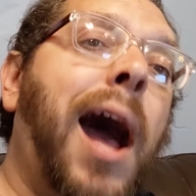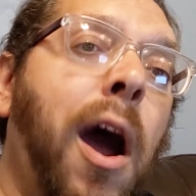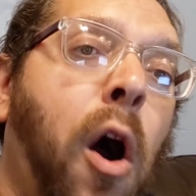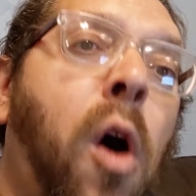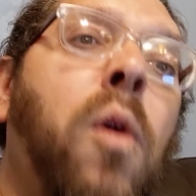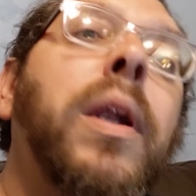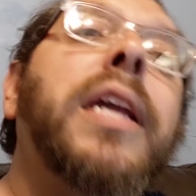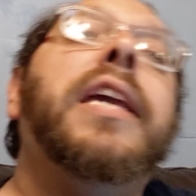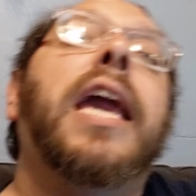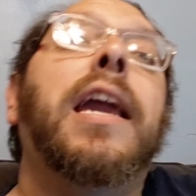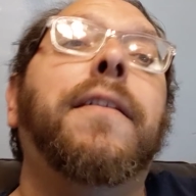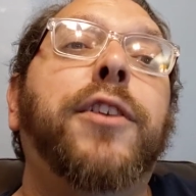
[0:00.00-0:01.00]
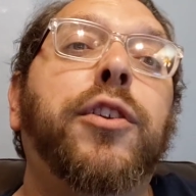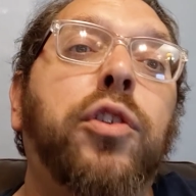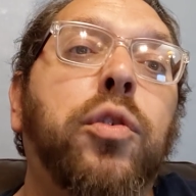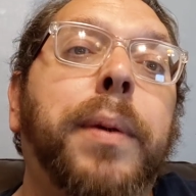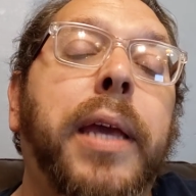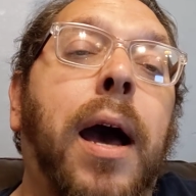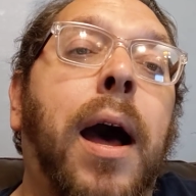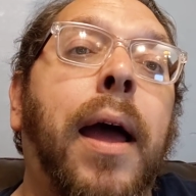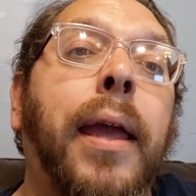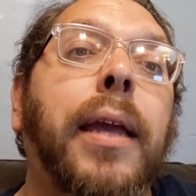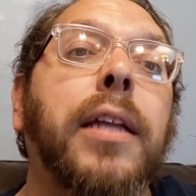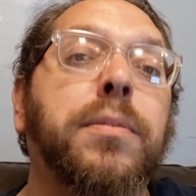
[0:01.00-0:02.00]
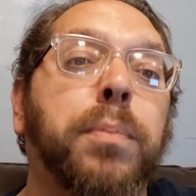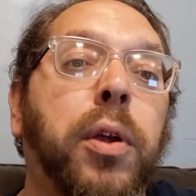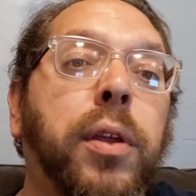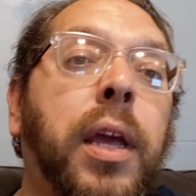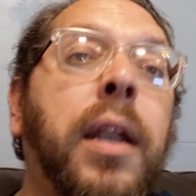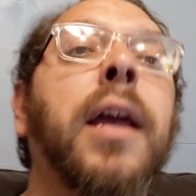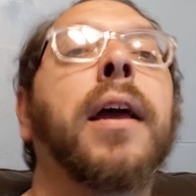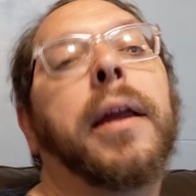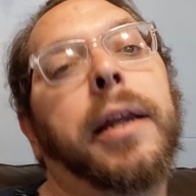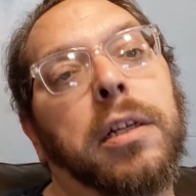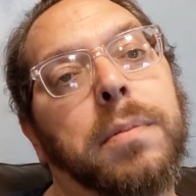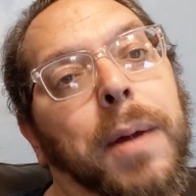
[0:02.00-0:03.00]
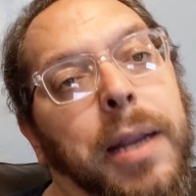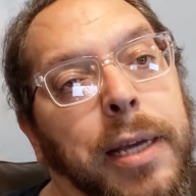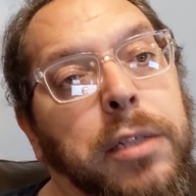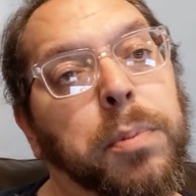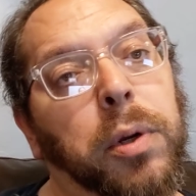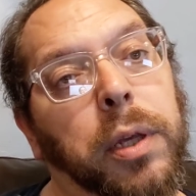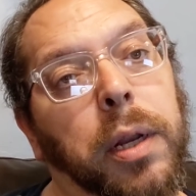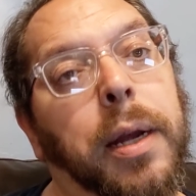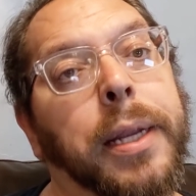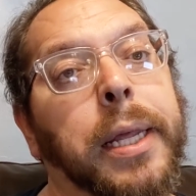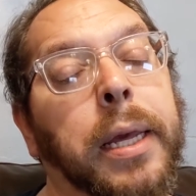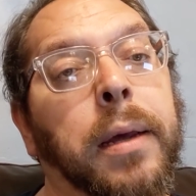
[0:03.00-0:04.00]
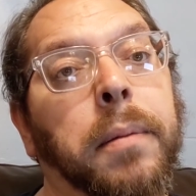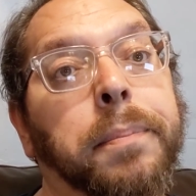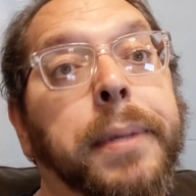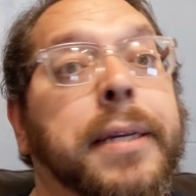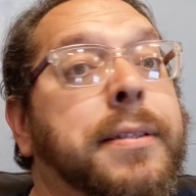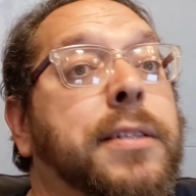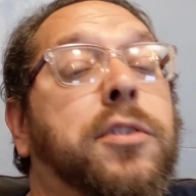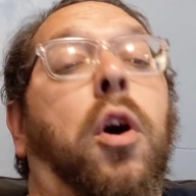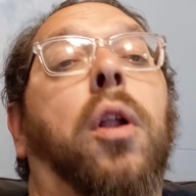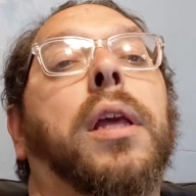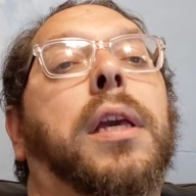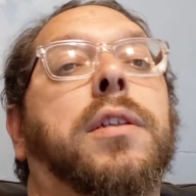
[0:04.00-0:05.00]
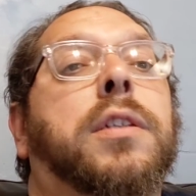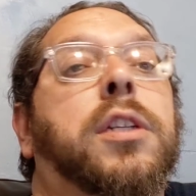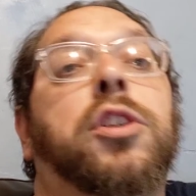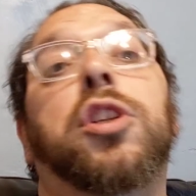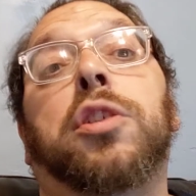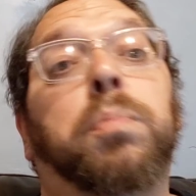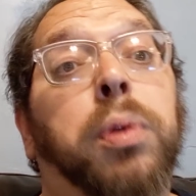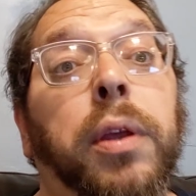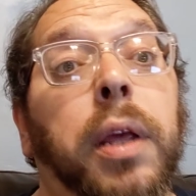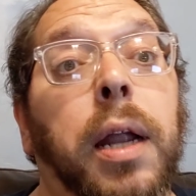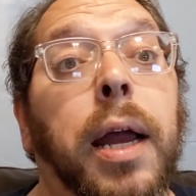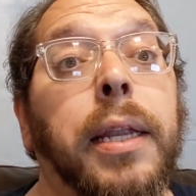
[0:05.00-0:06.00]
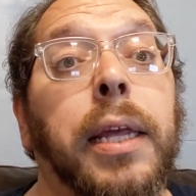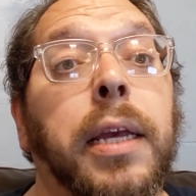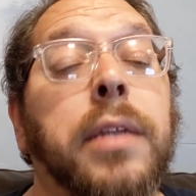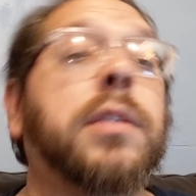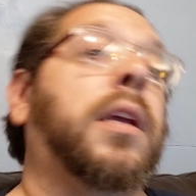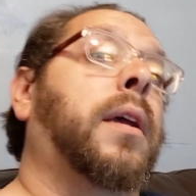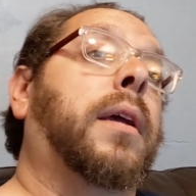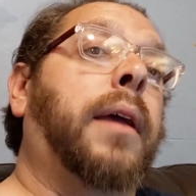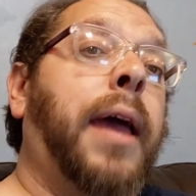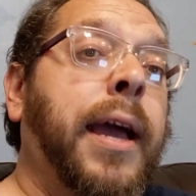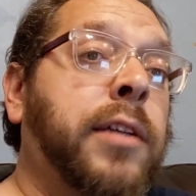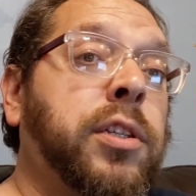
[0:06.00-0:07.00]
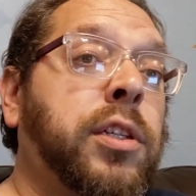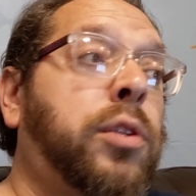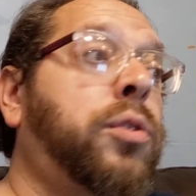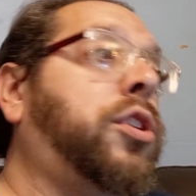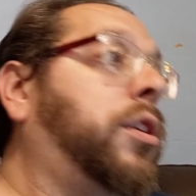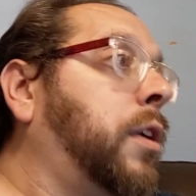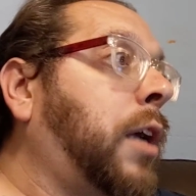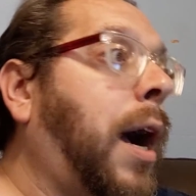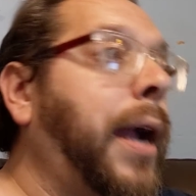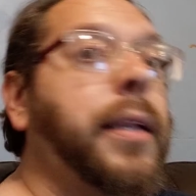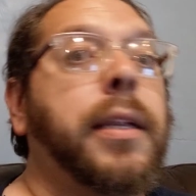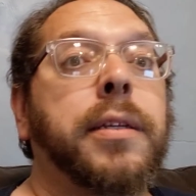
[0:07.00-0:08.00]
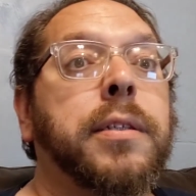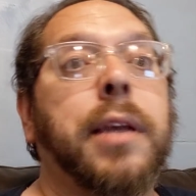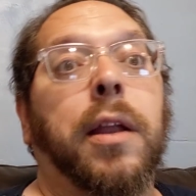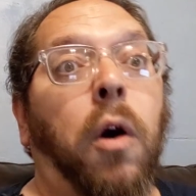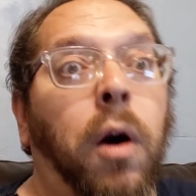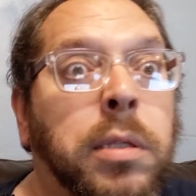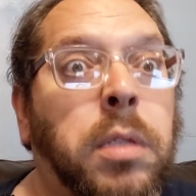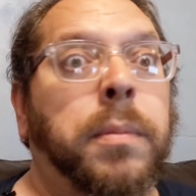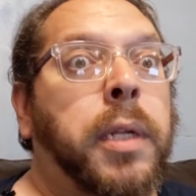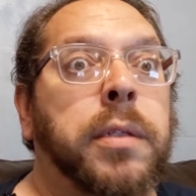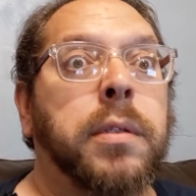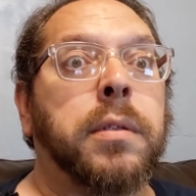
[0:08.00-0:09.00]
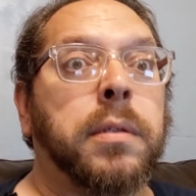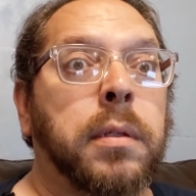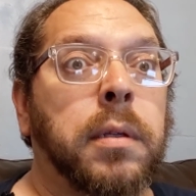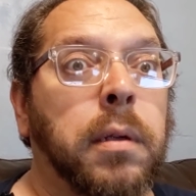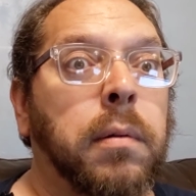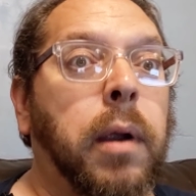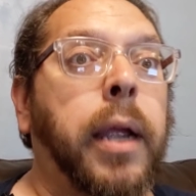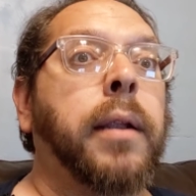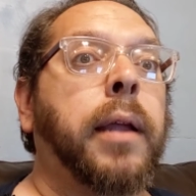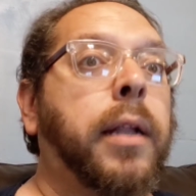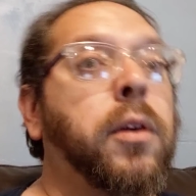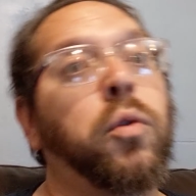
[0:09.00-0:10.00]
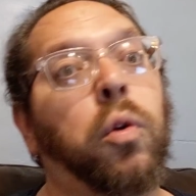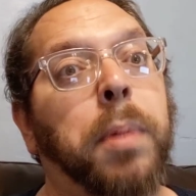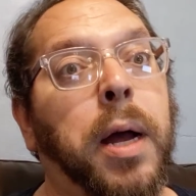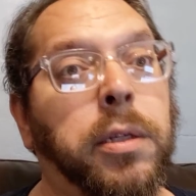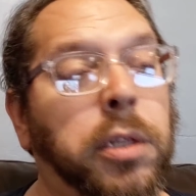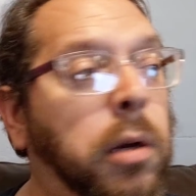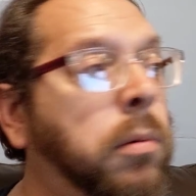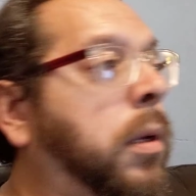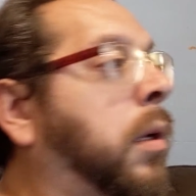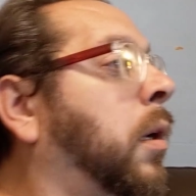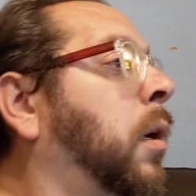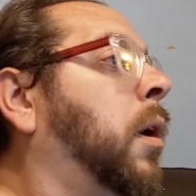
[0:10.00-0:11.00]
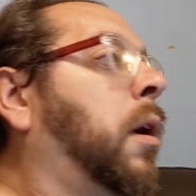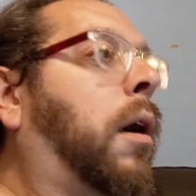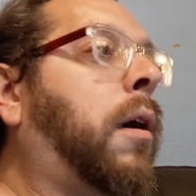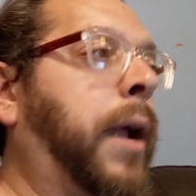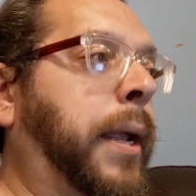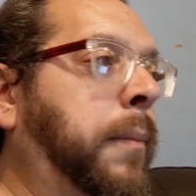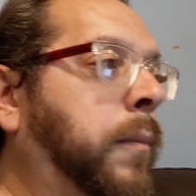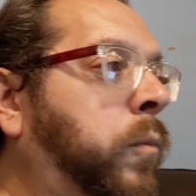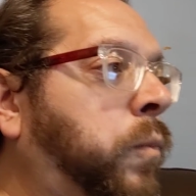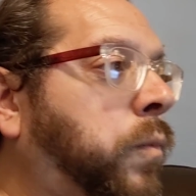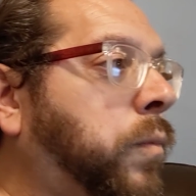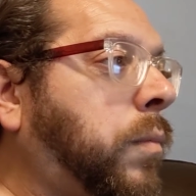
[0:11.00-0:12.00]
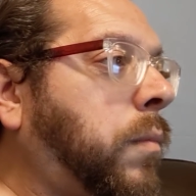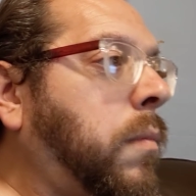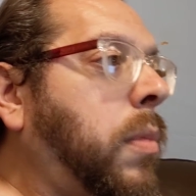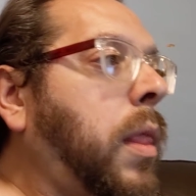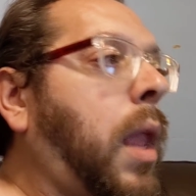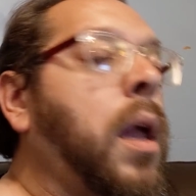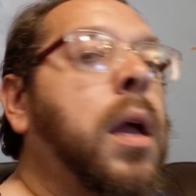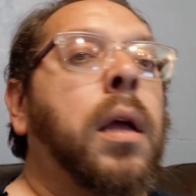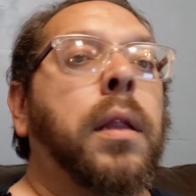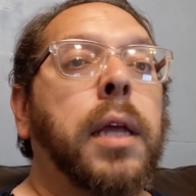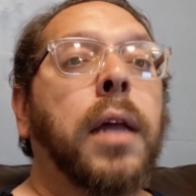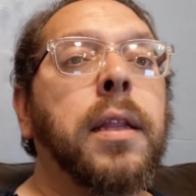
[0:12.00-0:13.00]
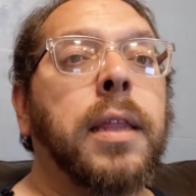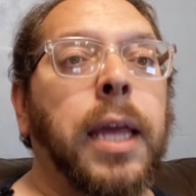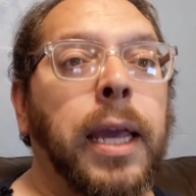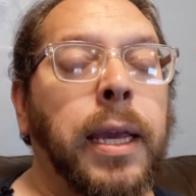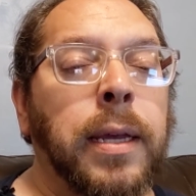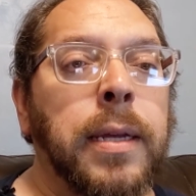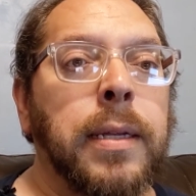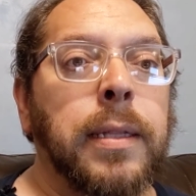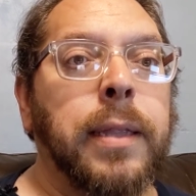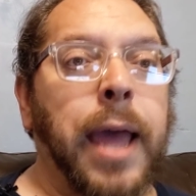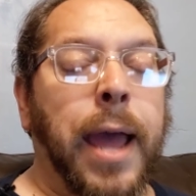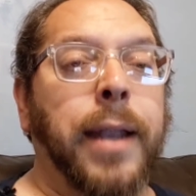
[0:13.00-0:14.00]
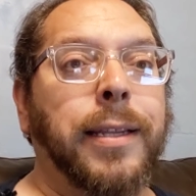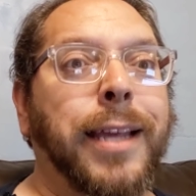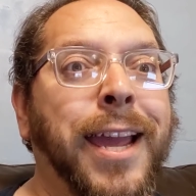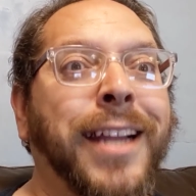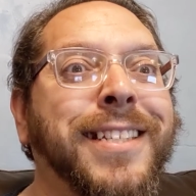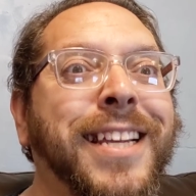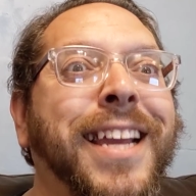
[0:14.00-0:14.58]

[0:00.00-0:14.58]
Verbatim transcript: I already gave you UBI. It's brilliant. Here's my next brilliant idea. Because that's all he is. He's just brilliant ideas, execution, kindness, and awesomeness. Right? And cool poncho. All right. The other thing that Yang